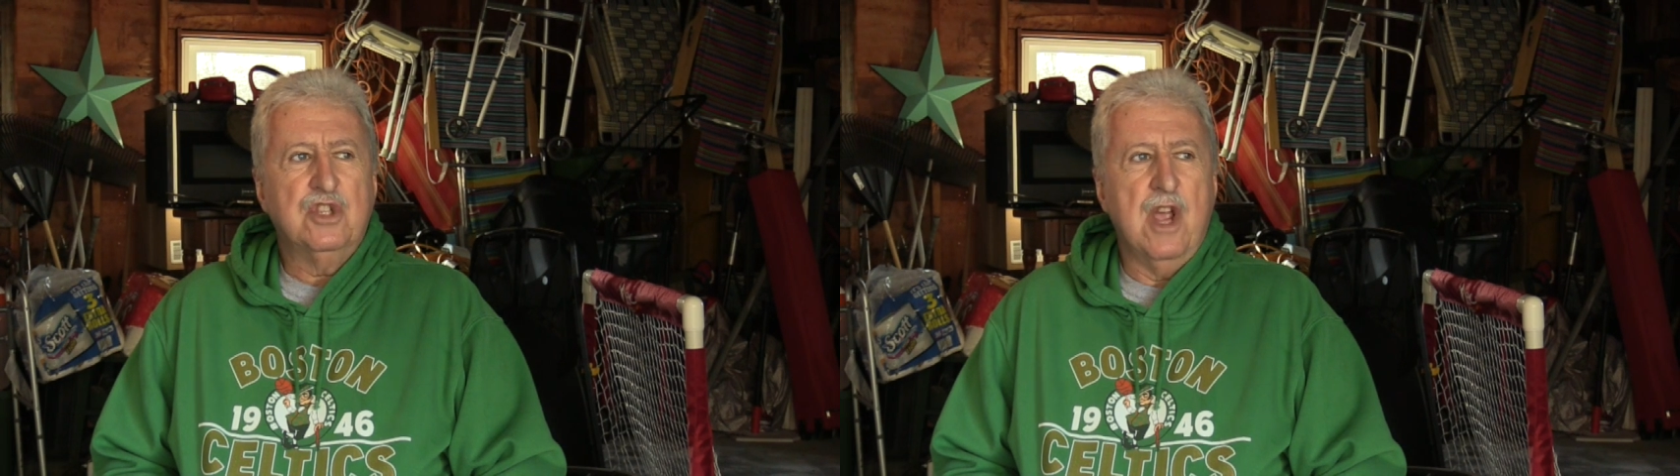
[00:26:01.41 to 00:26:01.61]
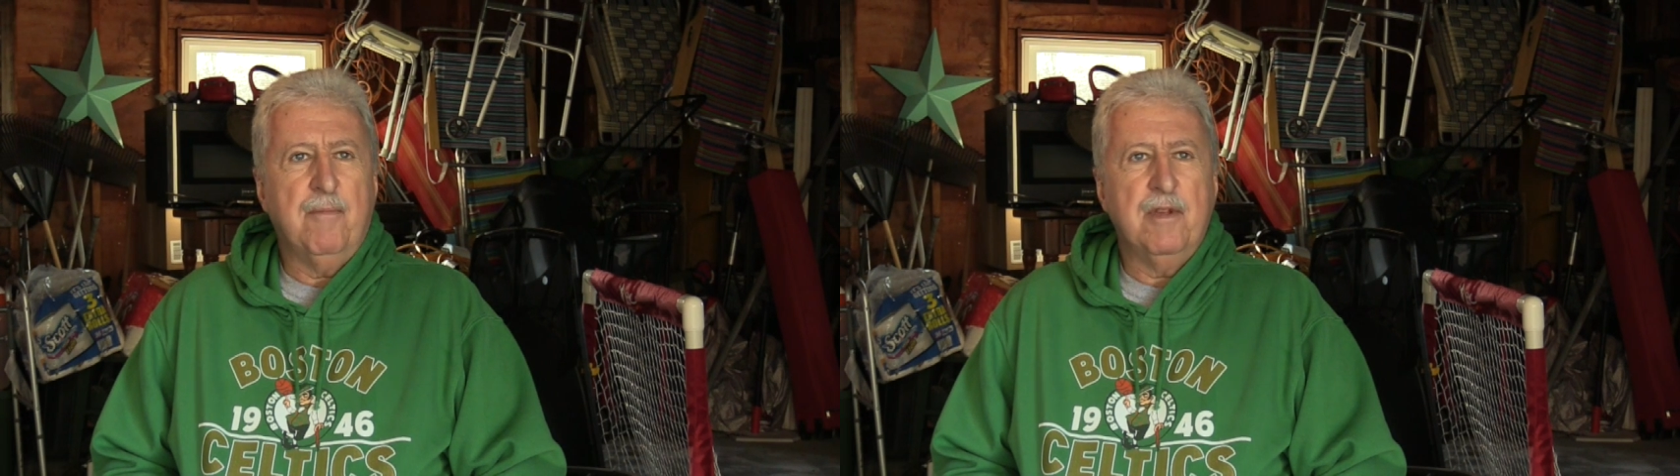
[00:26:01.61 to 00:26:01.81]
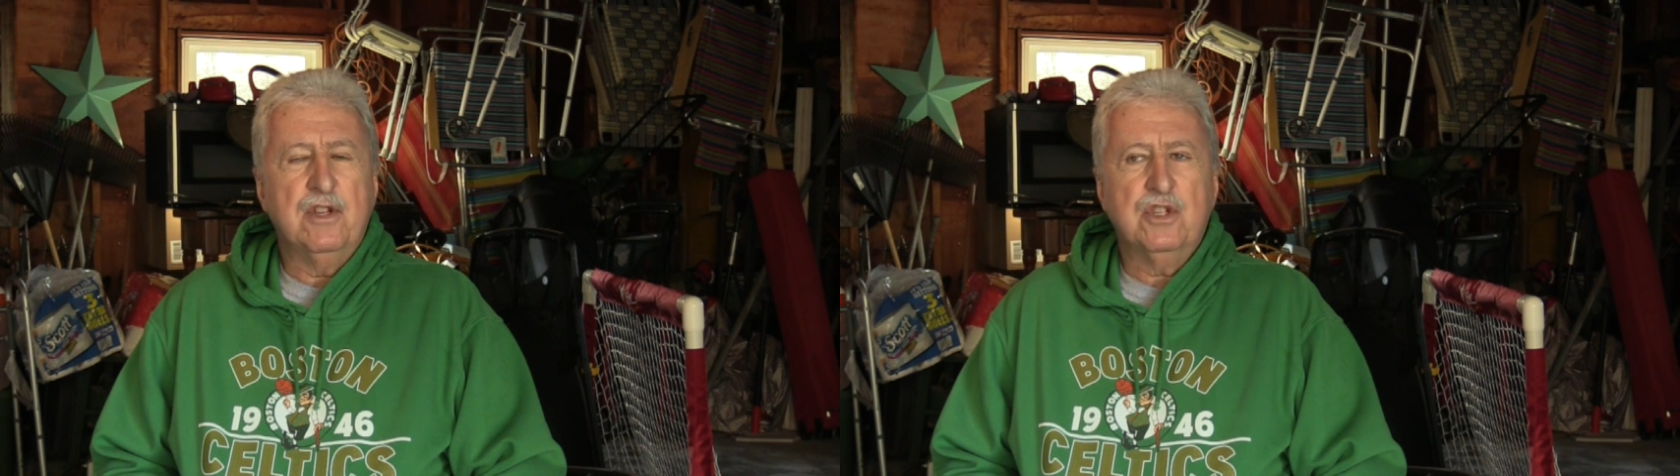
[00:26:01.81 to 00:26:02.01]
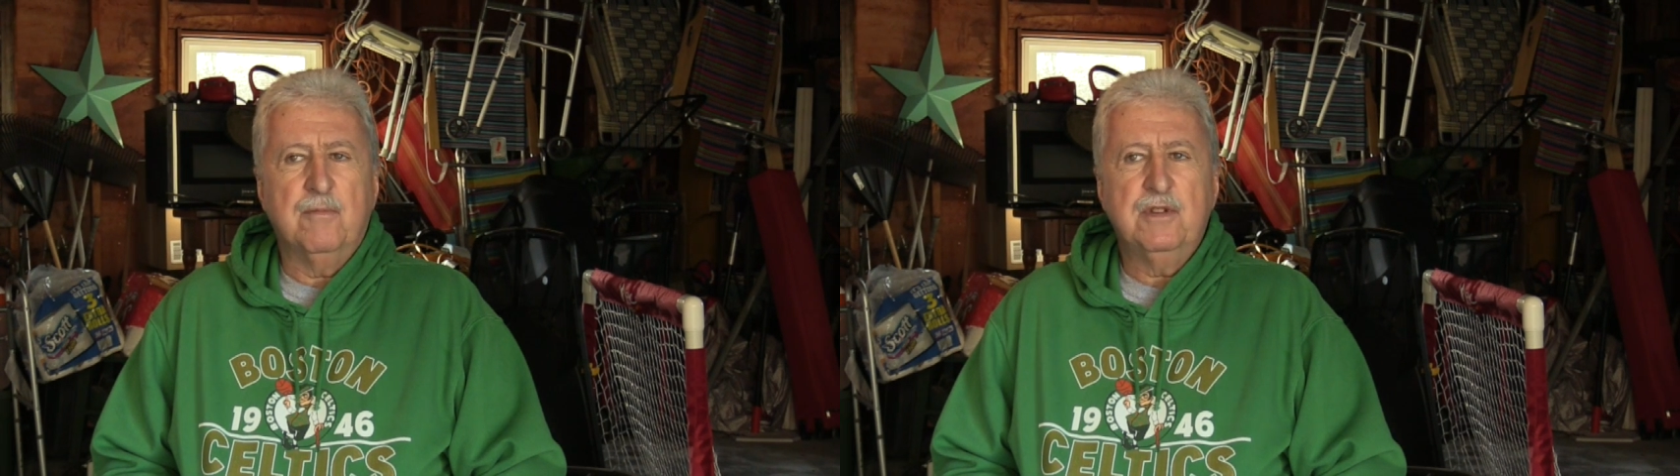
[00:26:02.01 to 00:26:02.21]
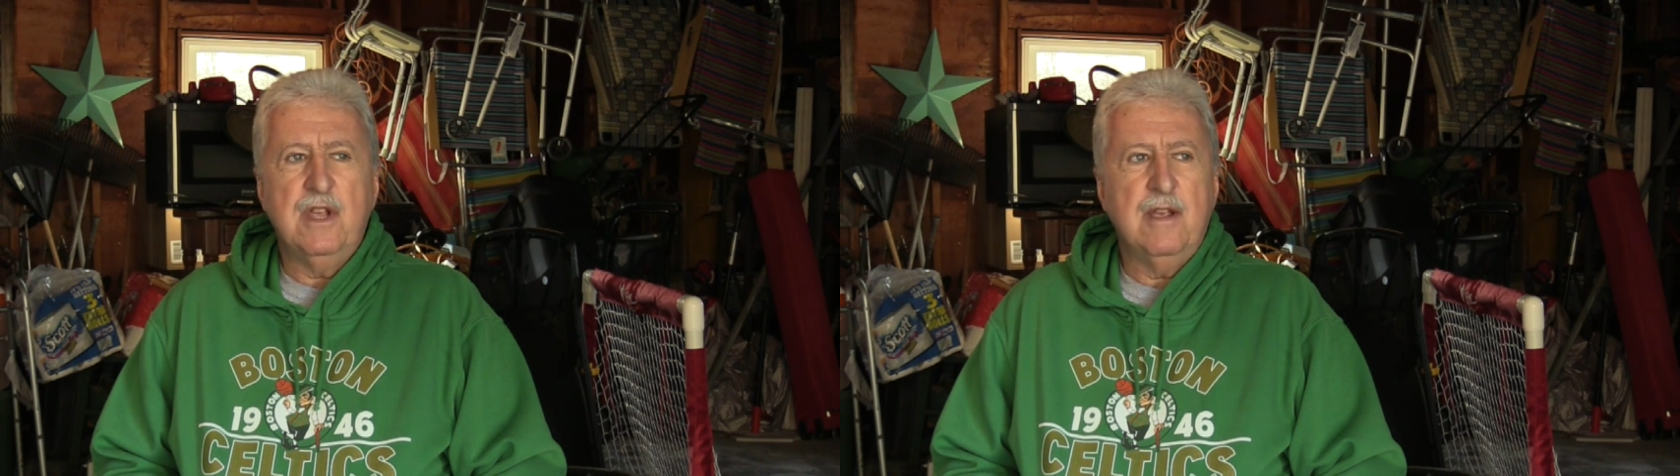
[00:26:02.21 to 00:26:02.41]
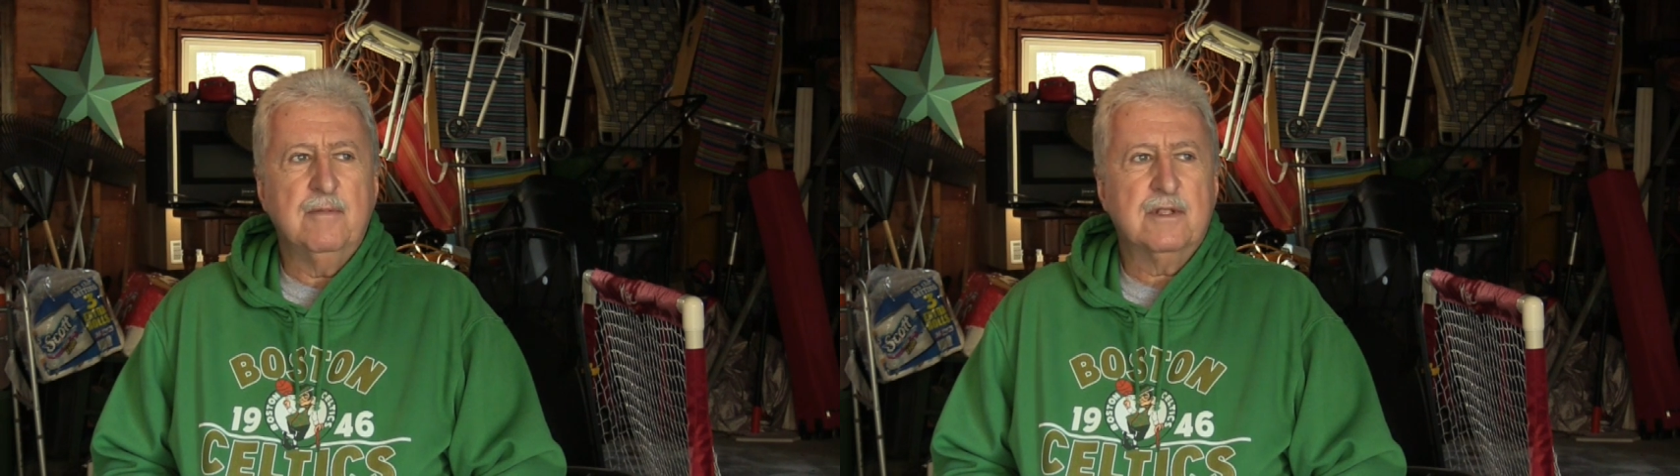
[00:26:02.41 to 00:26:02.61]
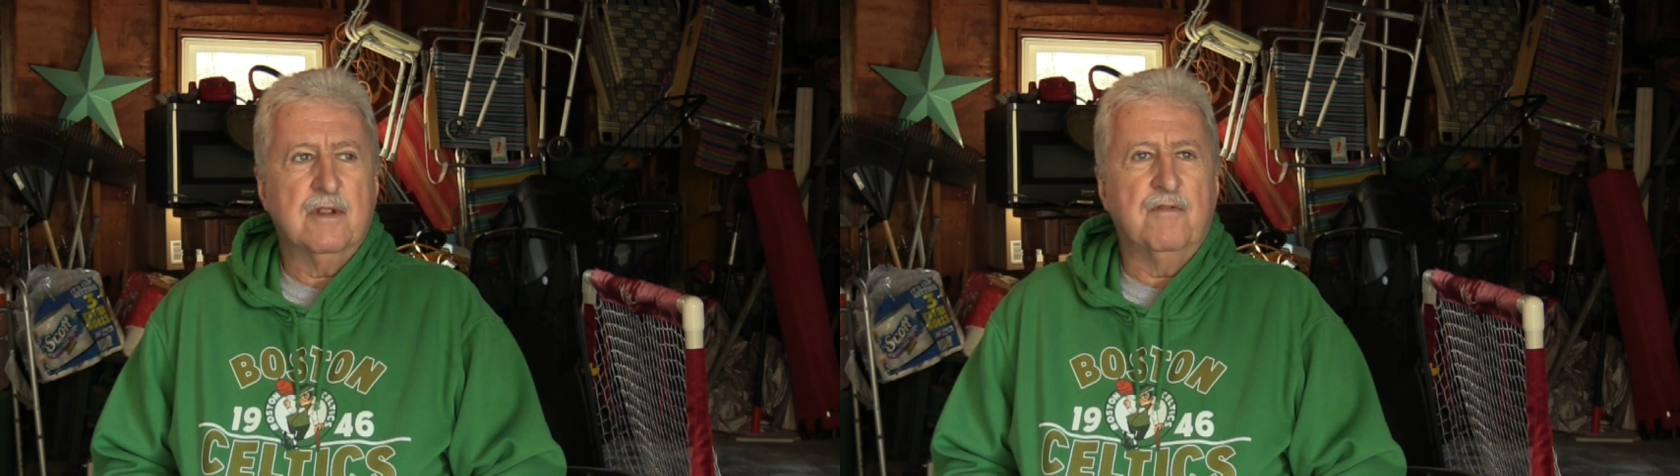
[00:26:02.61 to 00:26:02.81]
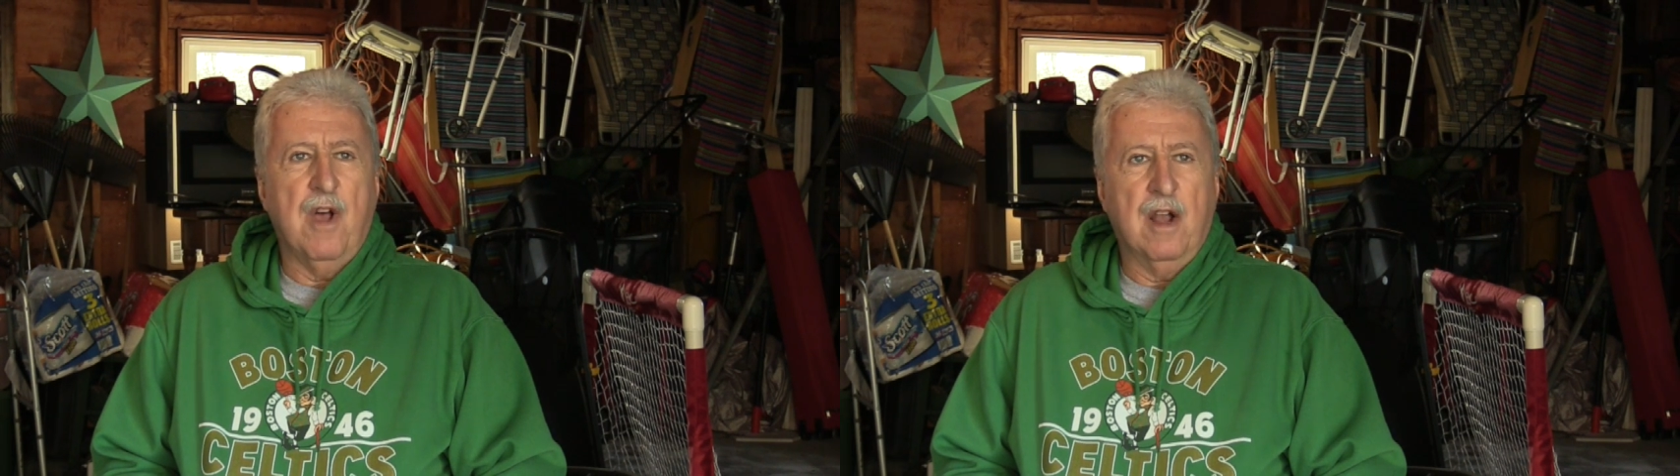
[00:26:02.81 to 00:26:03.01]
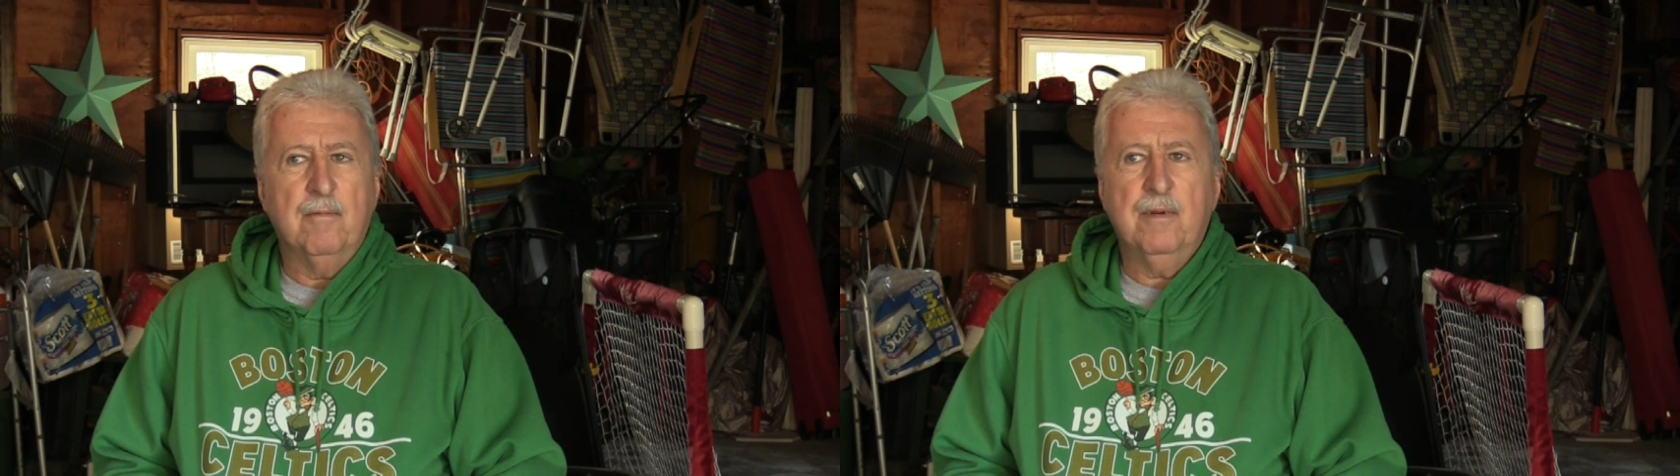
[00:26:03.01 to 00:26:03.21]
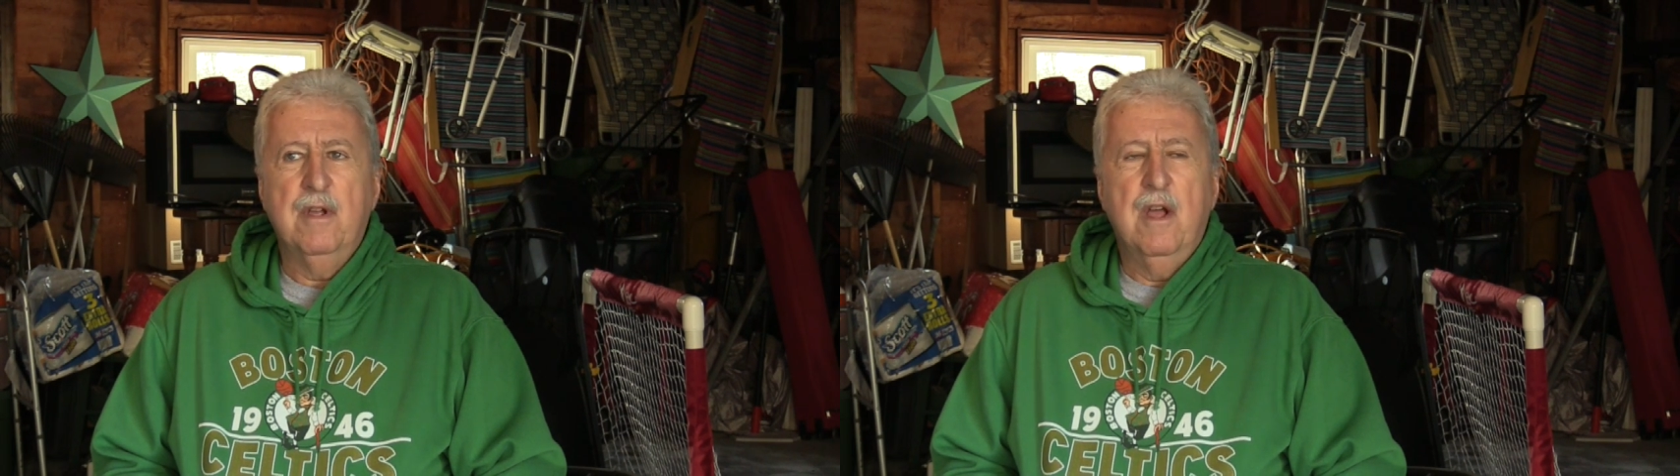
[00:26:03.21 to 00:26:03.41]
championship teams
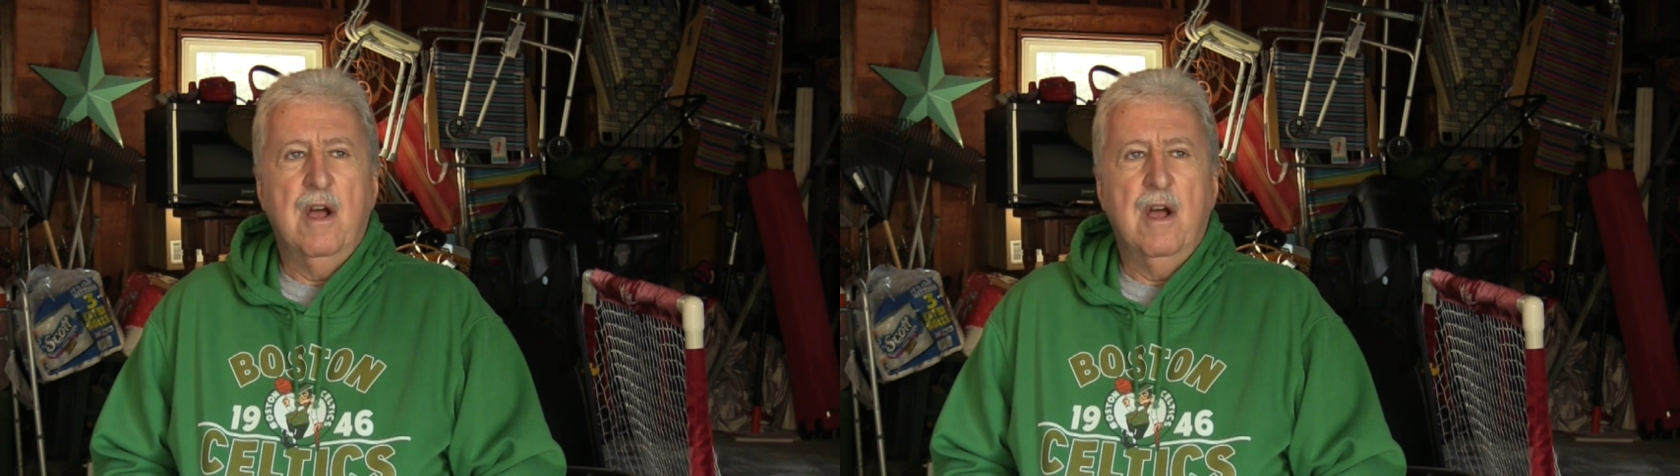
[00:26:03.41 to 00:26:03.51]
develop.